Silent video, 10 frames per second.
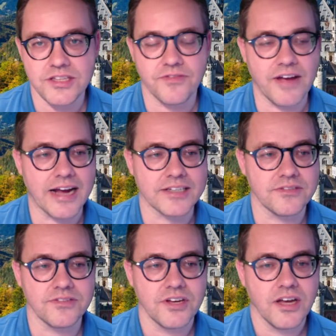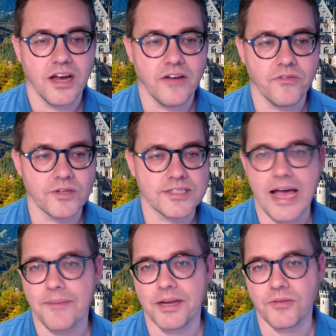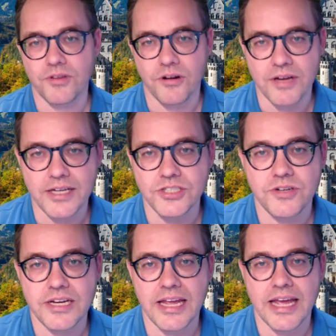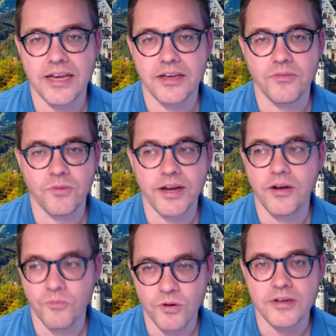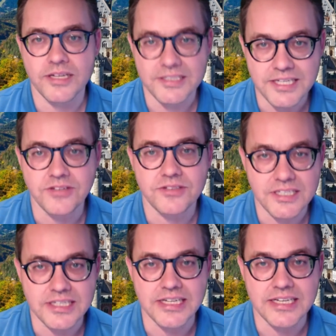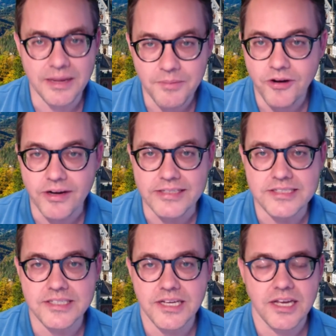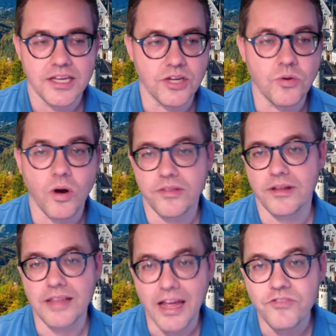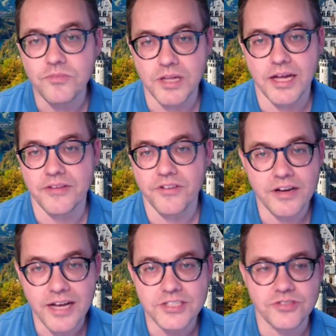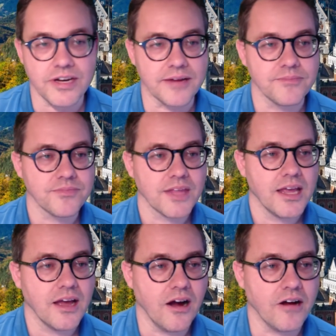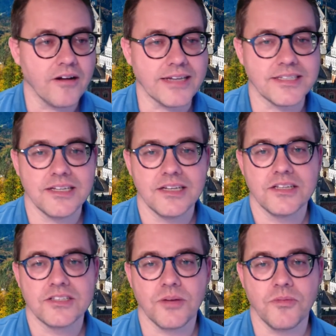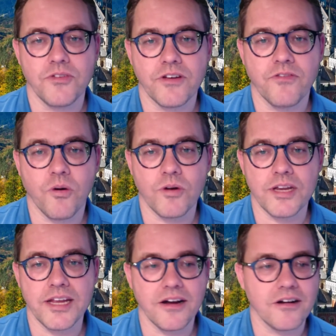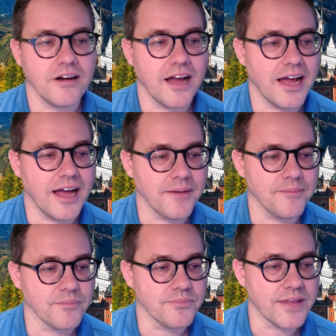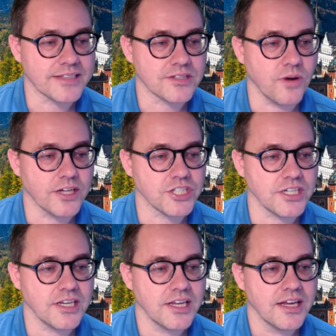the fact of, of what's happening with our country, and we will continue to need immigrants. You are the lifeblood of our country. All right, so moving forward here, um, next question.